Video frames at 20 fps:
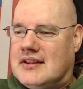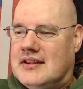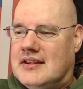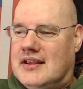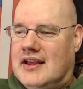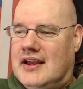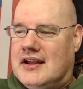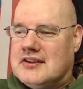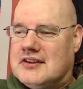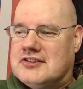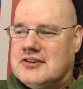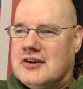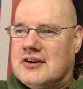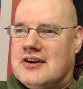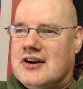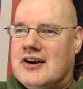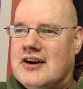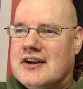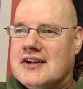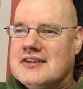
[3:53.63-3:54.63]
yeah. So
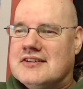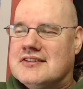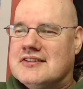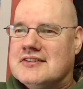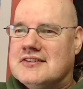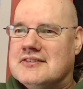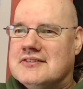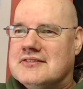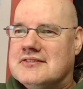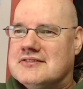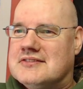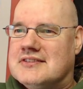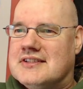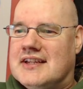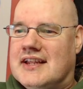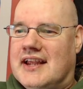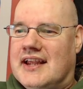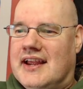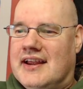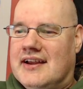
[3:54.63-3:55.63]
according to
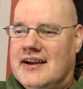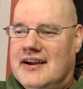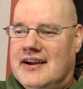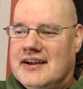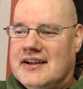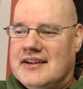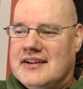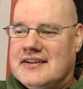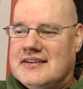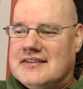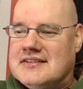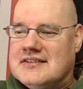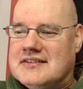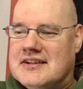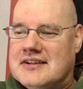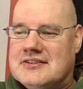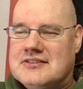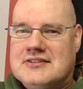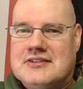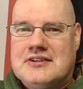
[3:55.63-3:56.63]
the AI,
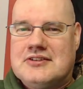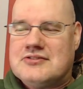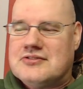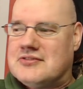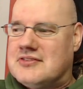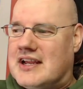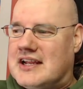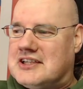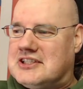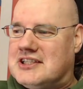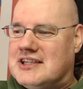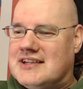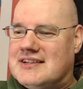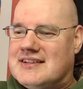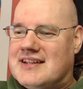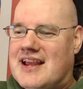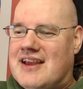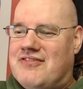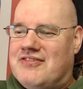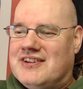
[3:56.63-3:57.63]
this was actually
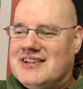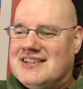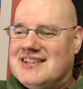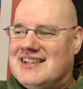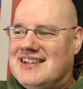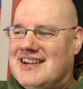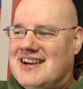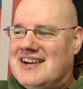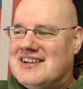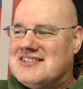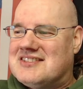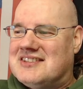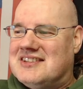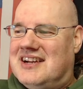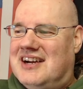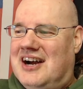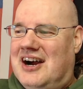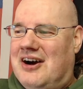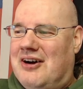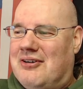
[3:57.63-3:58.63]
David D.
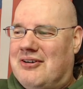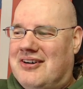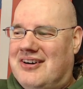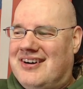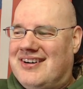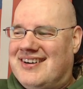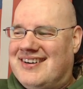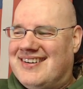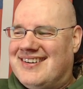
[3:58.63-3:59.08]
Eisenhower.